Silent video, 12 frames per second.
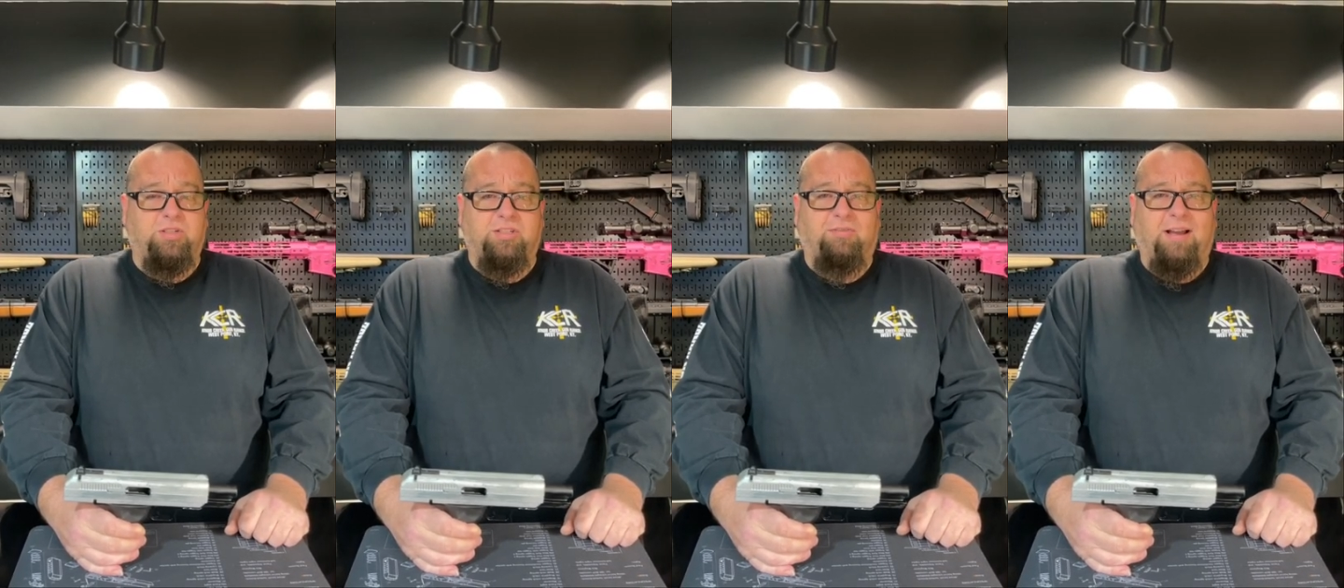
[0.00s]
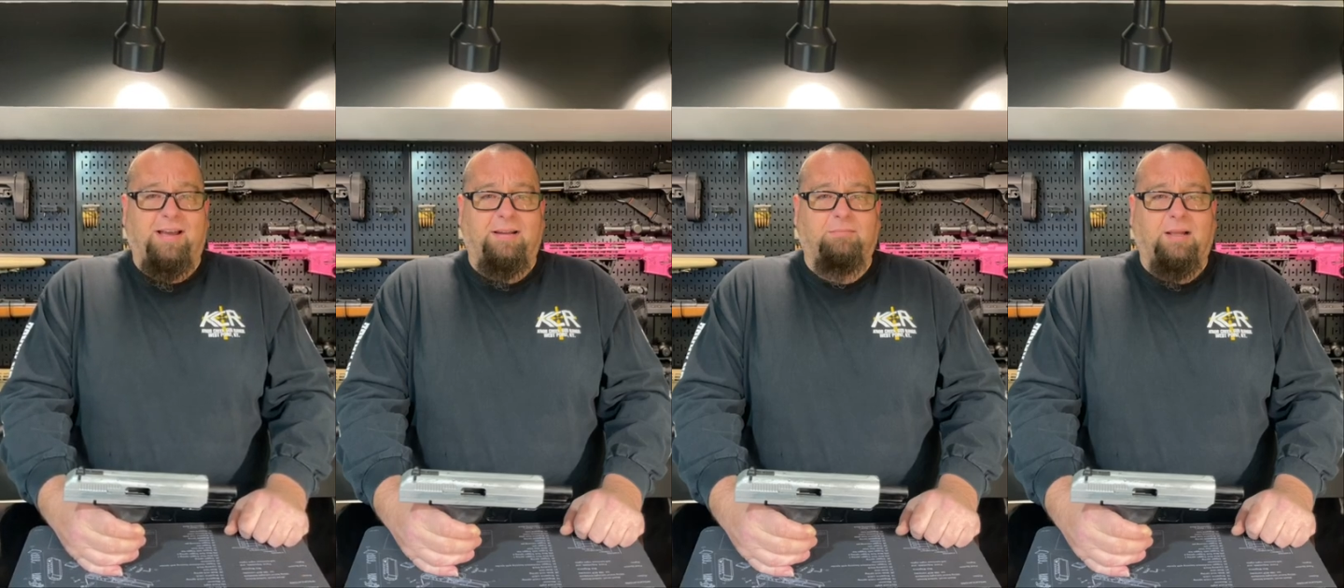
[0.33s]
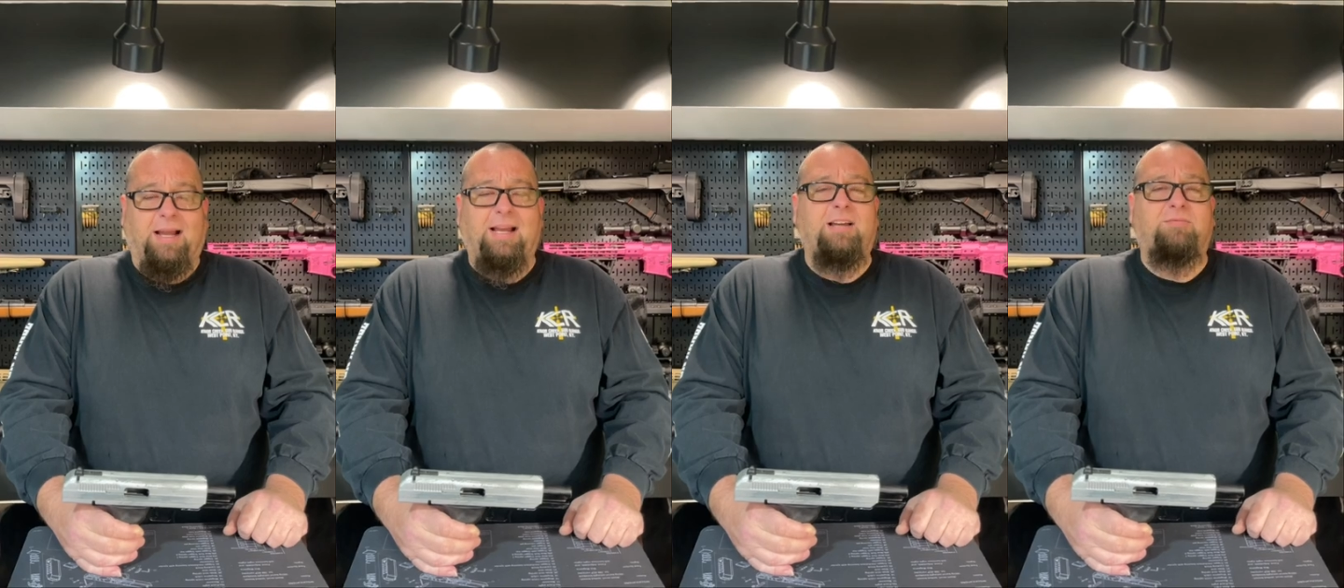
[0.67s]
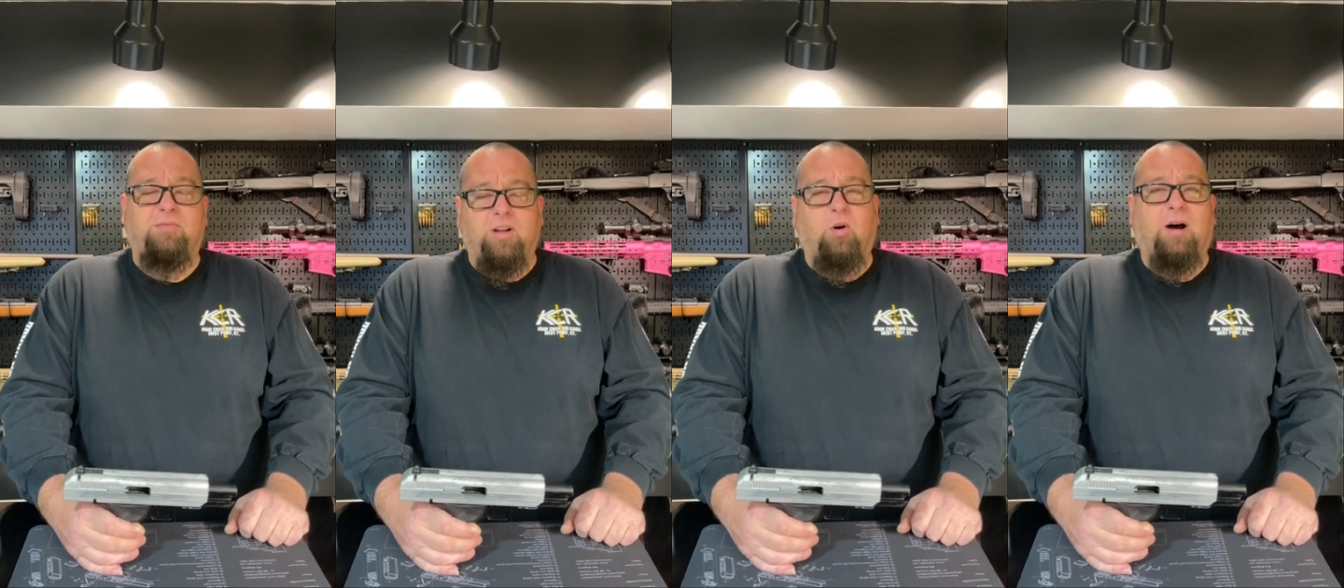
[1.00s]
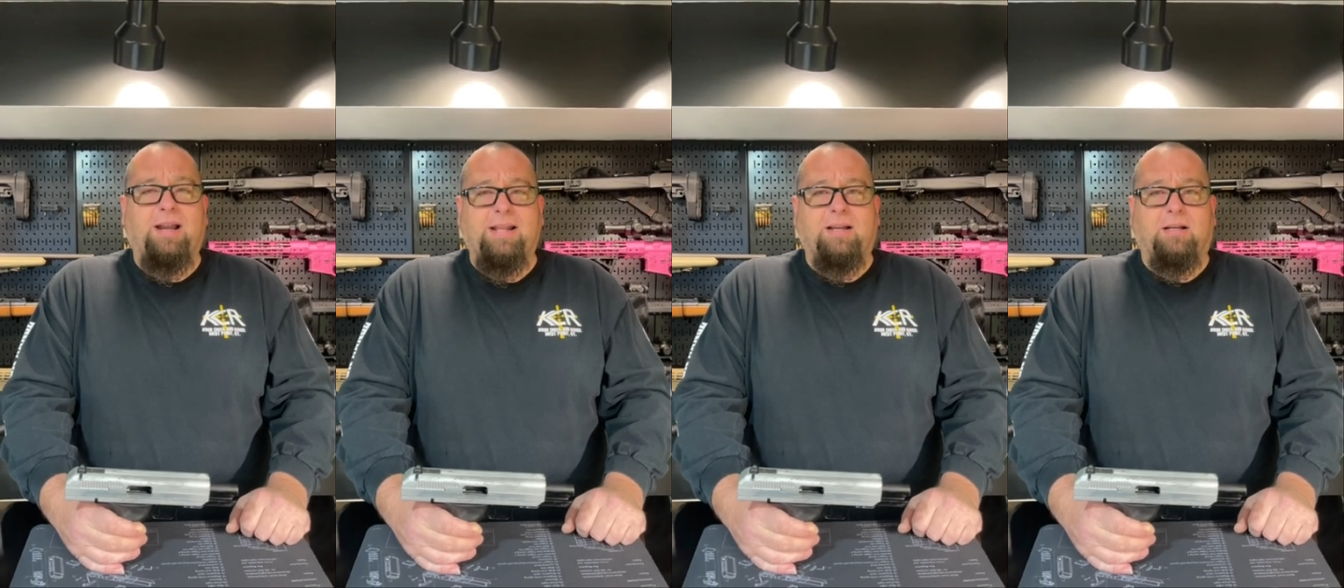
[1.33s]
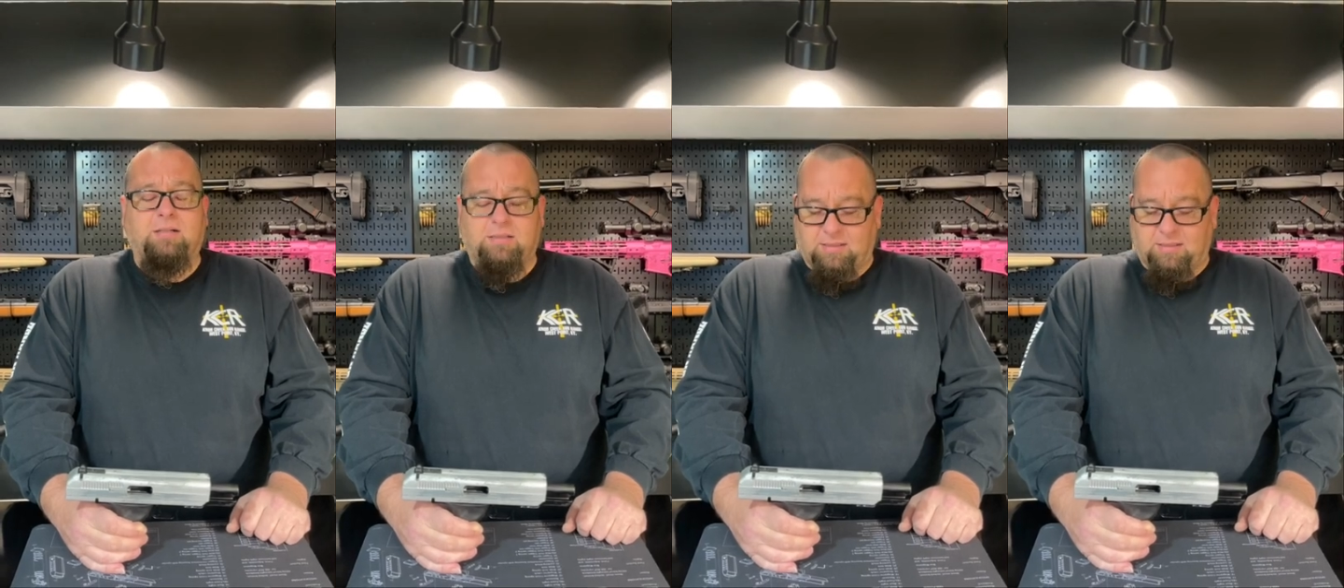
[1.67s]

just fine. I have no idea.